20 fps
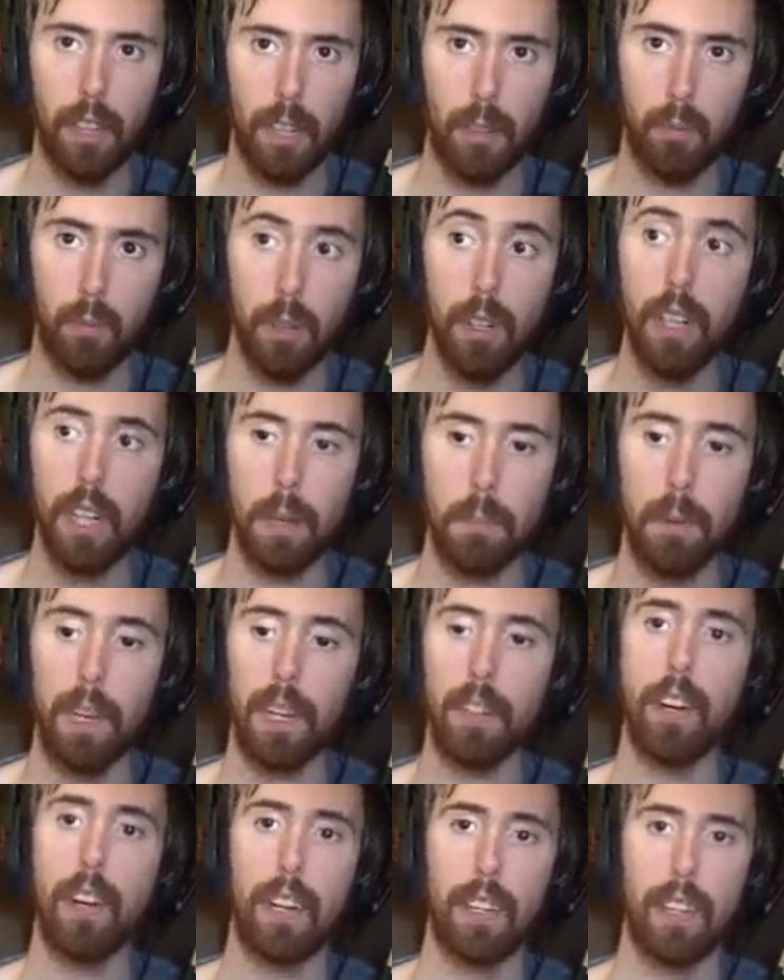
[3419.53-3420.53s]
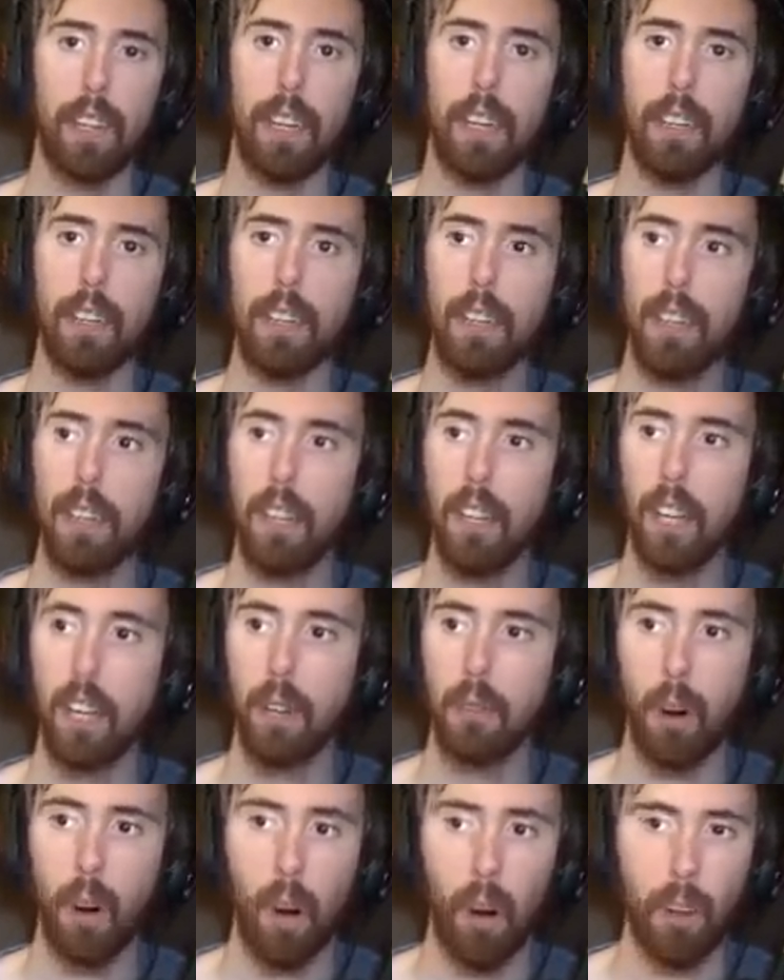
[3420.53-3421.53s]
really big like that,
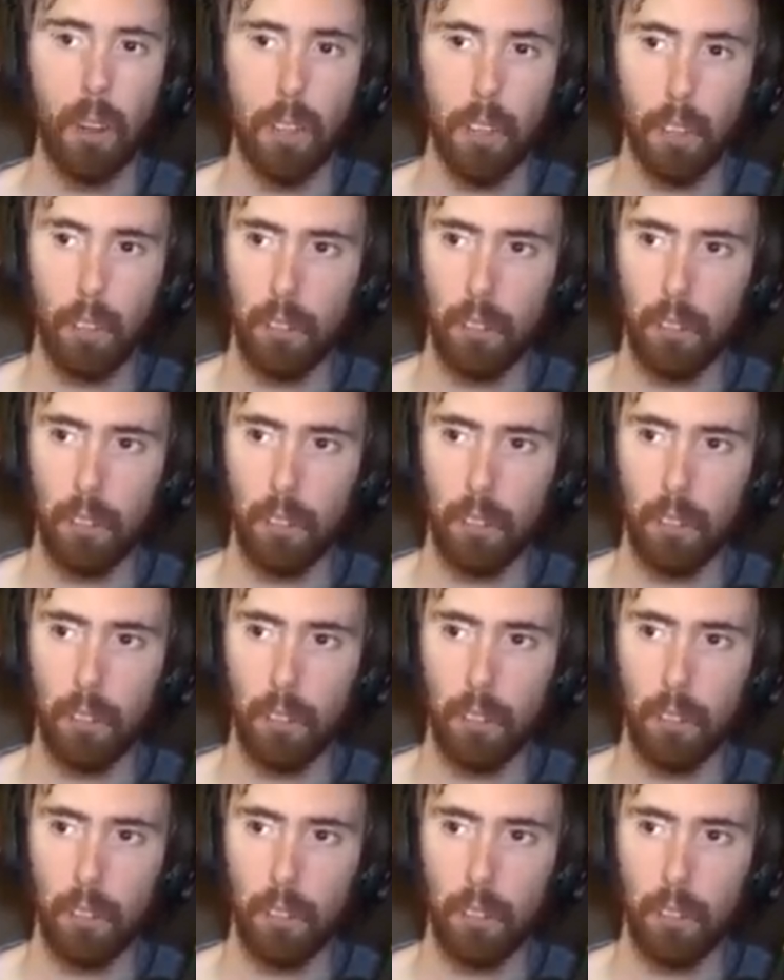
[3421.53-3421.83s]
rather than